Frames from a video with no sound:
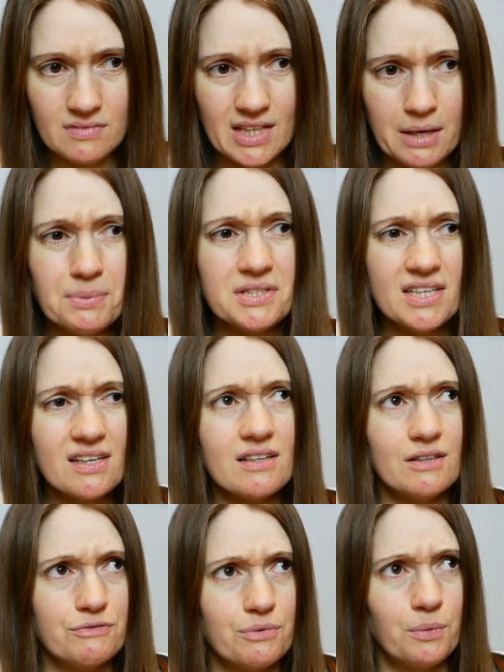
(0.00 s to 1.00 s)
in
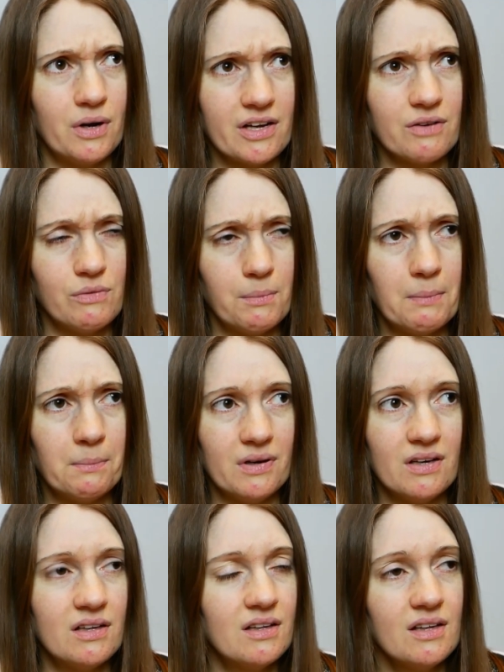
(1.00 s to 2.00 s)
particular, from what I can
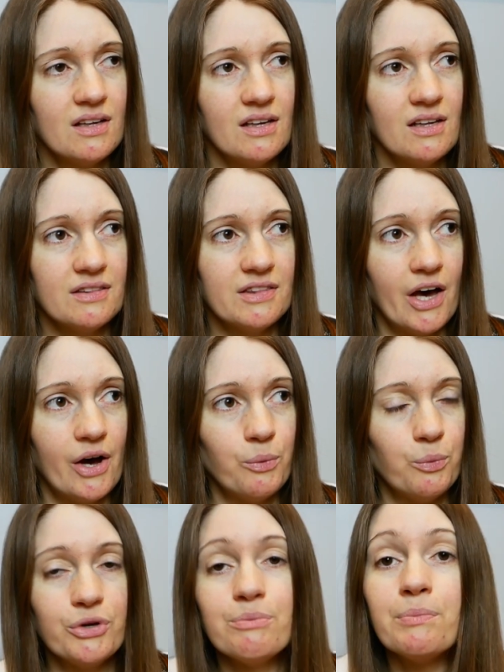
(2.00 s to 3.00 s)
remember, that
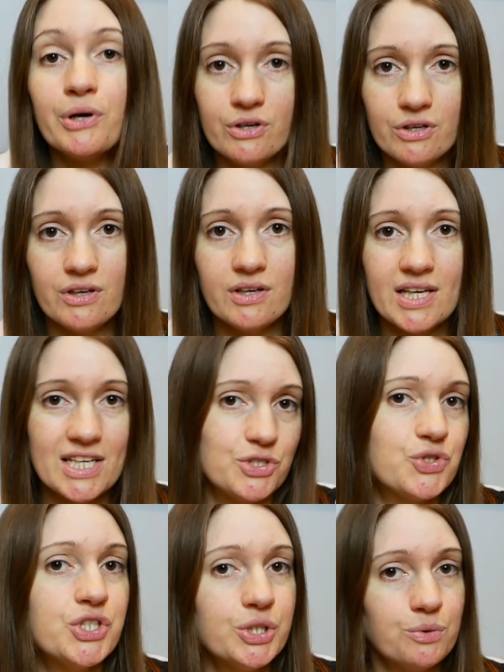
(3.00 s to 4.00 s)
would put his
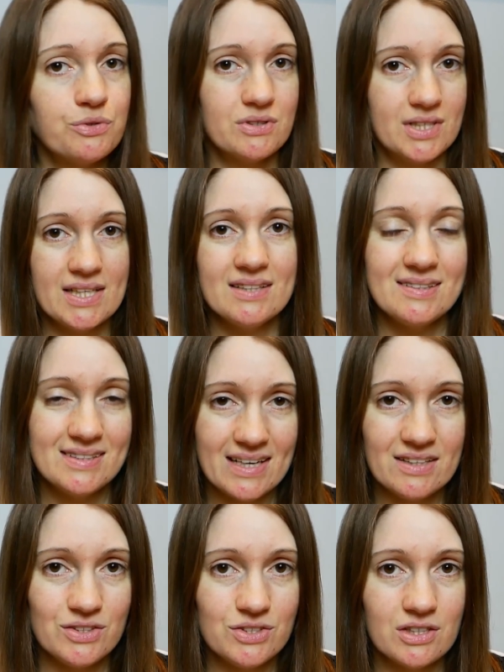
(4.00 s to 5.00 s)
children in
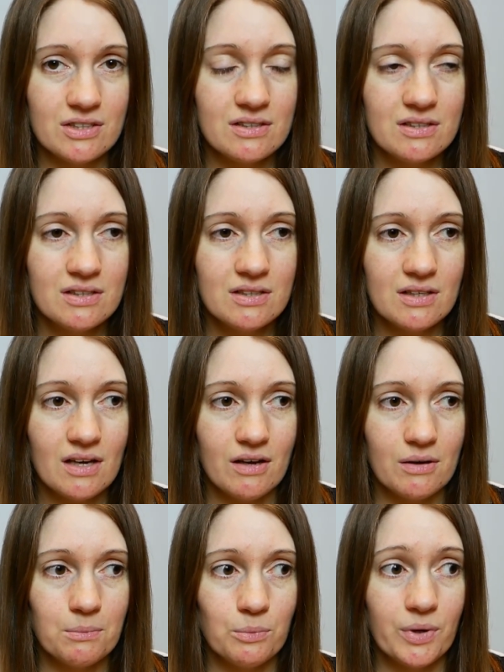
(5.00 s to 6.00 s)
danger
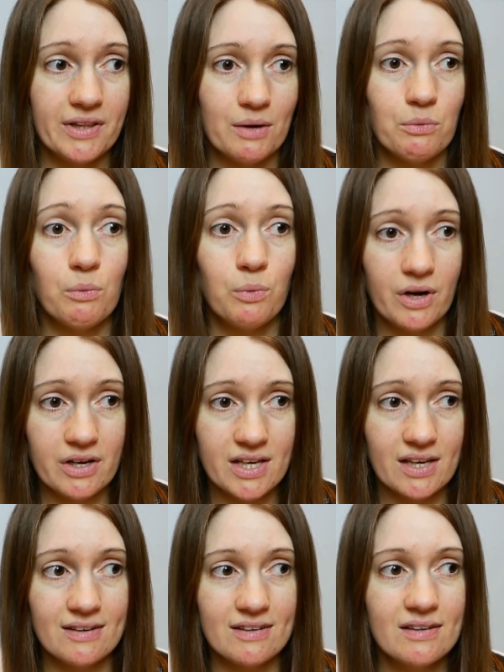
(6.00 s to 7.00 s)
when they were
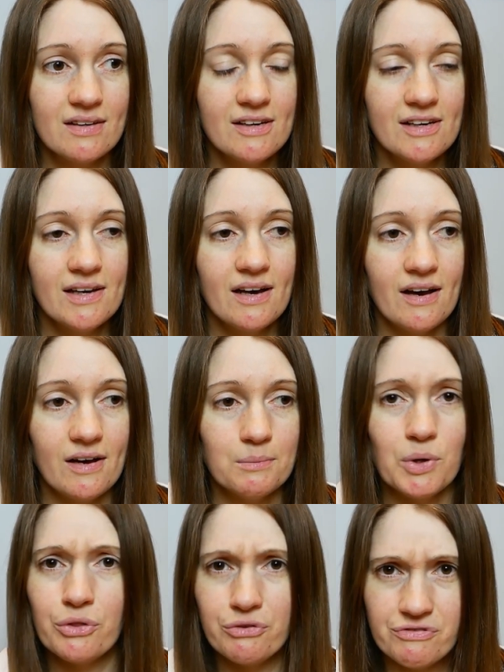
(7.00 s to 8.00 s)
working
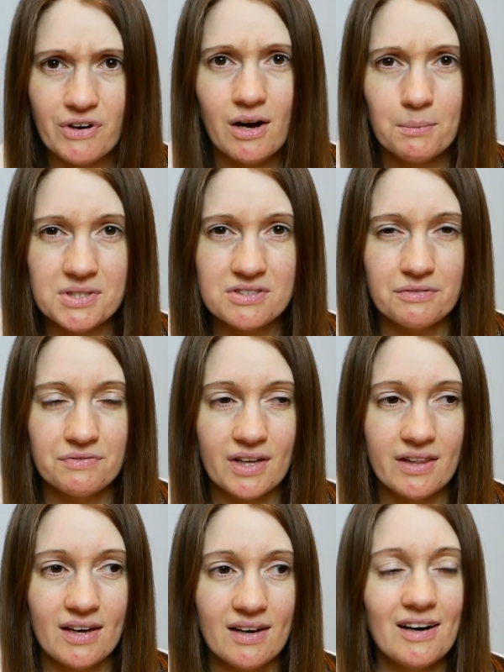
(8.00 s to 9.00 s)
on the farm and stuff like
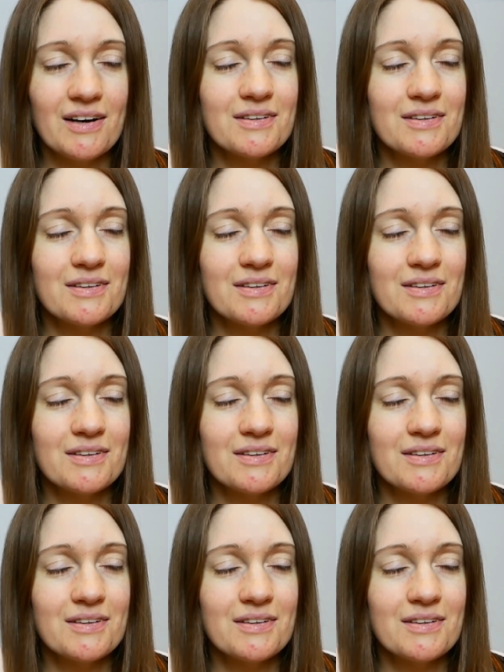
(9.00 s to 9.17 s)
that.